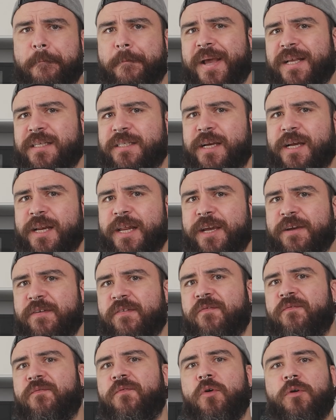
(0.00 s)

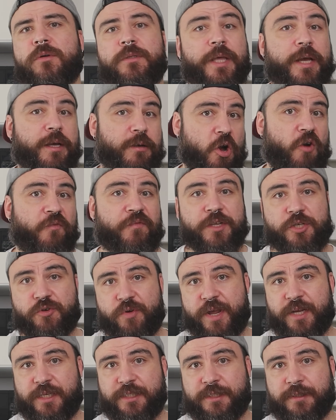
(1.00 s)
Basically for the coffee
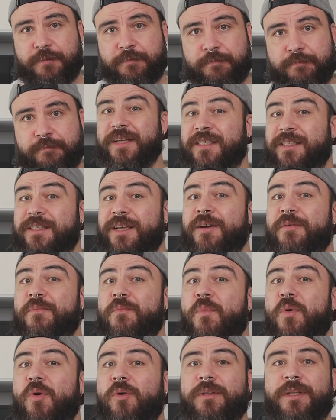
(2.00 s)
drinks. The stir
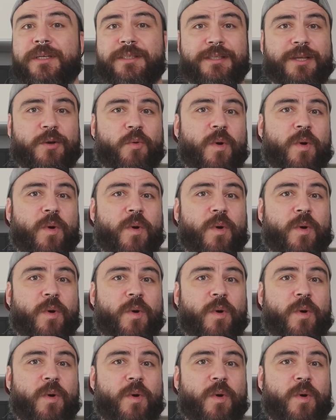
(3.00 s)
mode is the